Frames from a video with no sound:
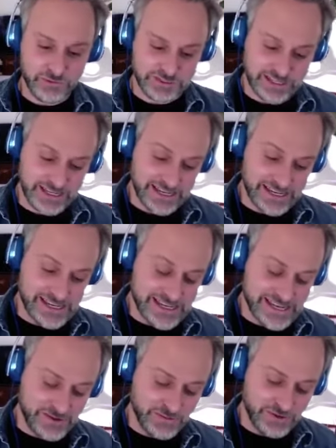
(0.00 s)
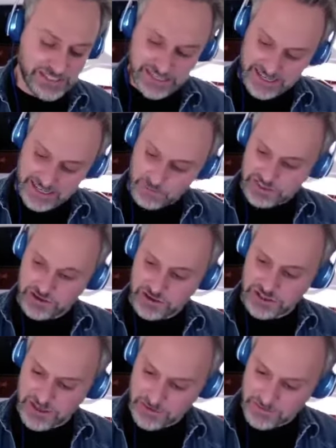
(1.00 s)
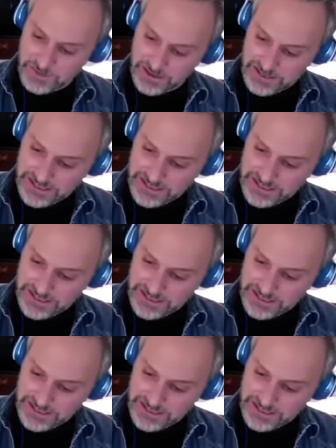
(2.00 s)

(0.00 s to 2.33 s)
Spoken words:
Was there some